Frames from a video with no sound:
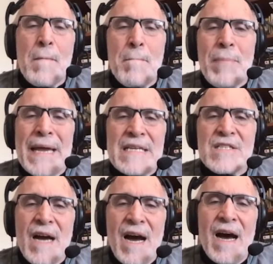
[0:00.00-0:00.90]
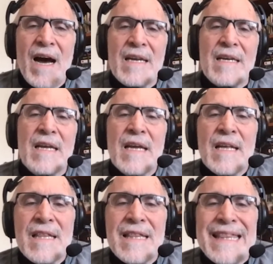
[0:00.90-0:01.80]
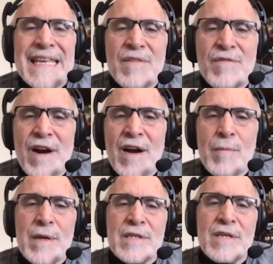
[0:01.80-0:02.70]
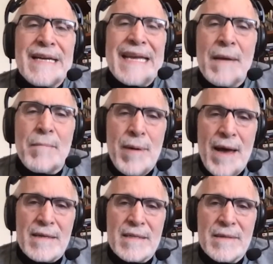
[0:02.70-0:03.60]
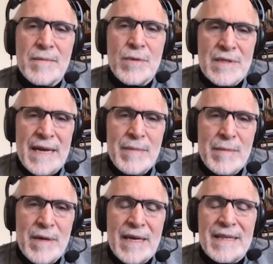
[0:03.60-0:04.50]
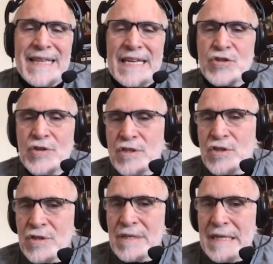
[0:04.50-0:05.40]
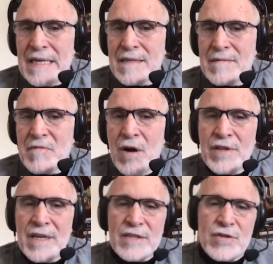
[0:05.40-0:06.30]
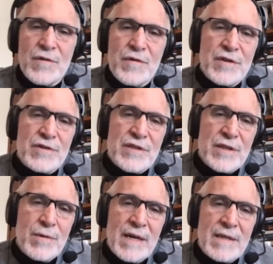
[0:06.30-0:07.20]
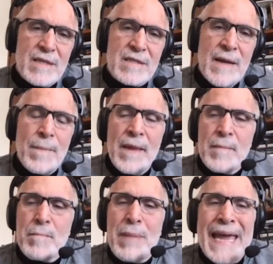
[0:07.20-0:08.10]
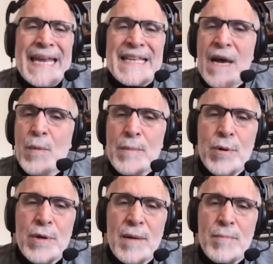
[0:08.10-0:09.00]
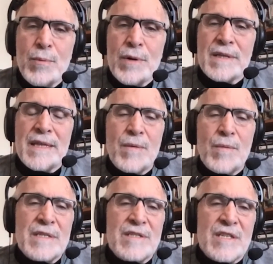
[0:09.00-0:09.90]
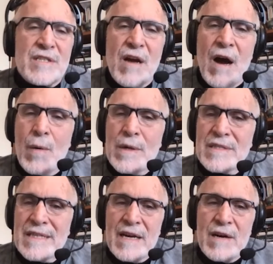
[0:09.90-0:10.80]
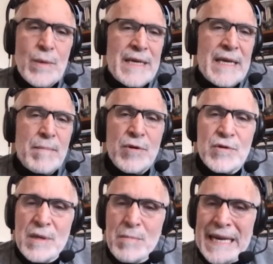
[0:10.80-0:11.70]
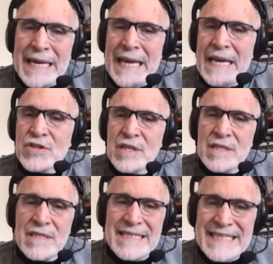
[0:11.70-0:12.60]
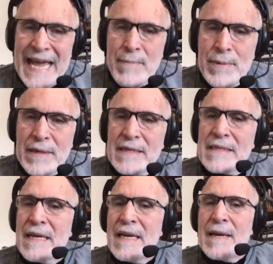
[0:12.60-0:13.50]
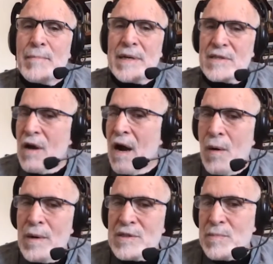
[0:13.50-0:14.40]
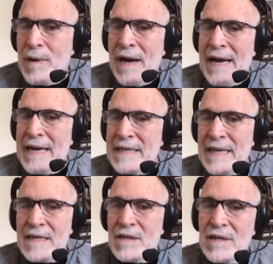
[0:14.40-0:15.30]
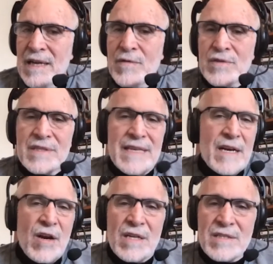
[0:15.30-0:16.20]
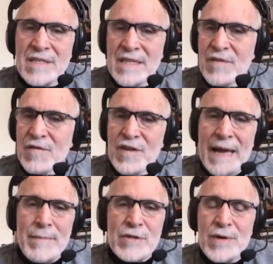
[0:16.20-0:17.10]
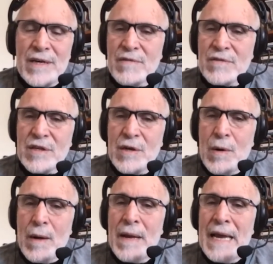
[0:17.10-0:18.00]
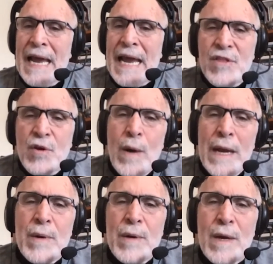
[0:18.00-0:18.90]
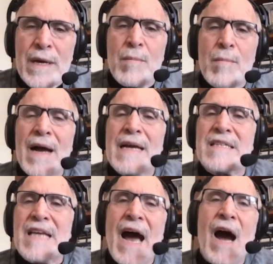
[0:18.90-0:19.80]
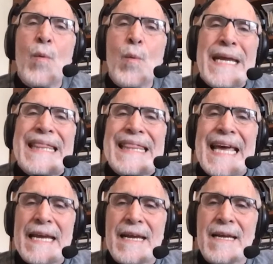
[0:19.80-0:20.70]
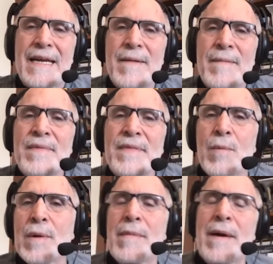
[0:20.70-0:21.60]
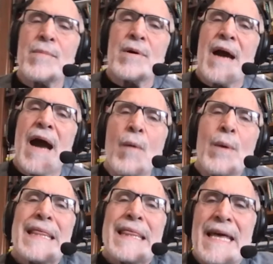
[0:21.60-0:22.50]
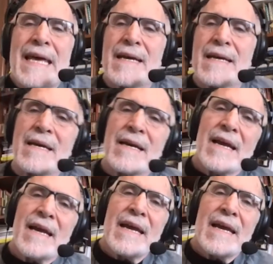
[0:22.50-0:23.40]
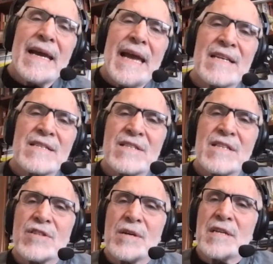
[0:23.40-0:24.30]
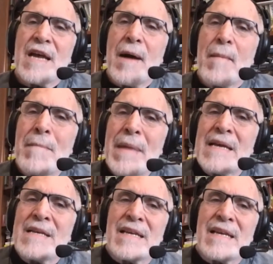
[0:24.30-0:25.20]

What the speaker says: based on the environmental impact. What do I mean by that? Things you eat you shouldn't eat, all the electrical fields that are around us, pain that we put up with that is just always there, and we keep using medication to dampen it, but it's always behind at low levels. That causes the inflammatory levels to go up. And the way we run our minds, how we think. Now remember, how we think has such an amazing